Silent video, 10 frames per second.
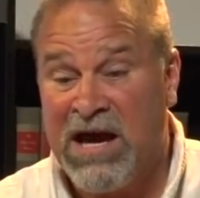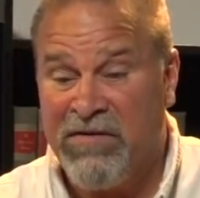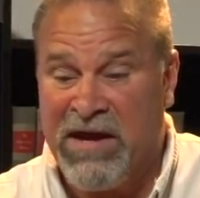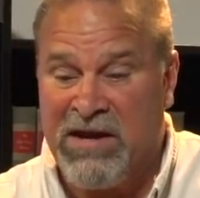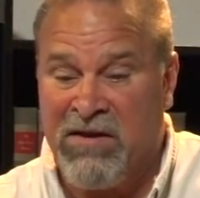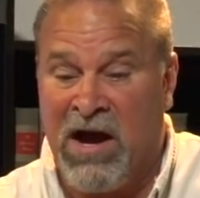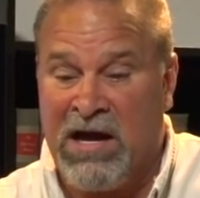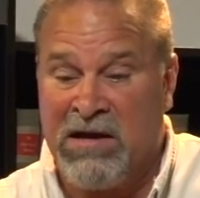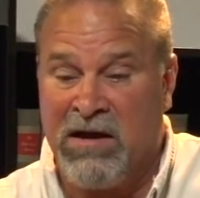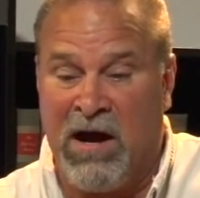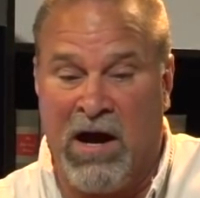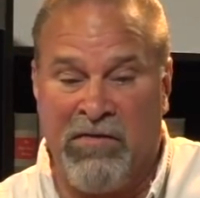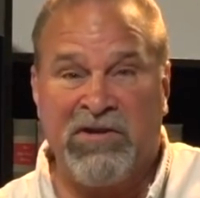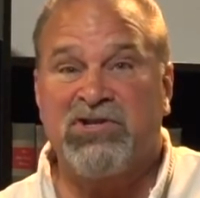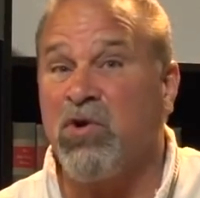They denied
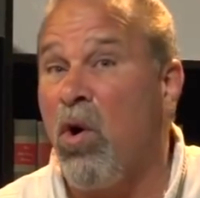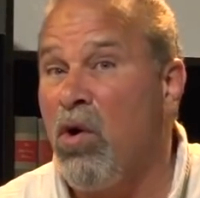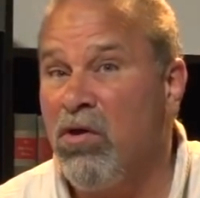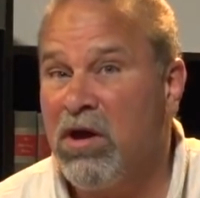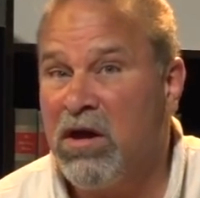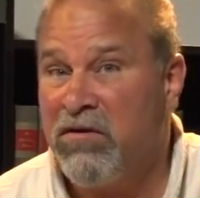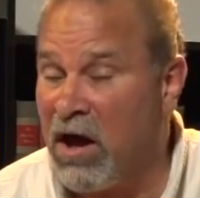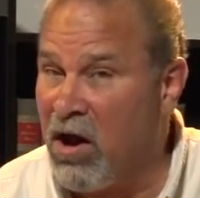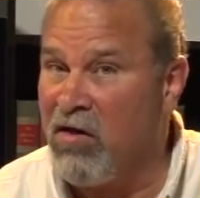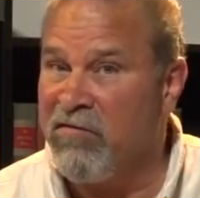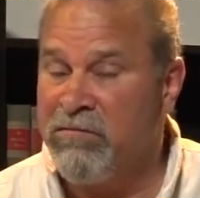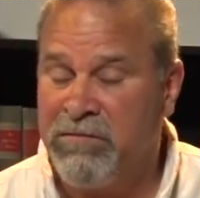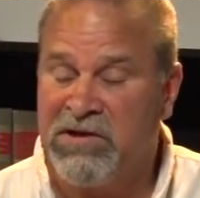the soul, not all of them.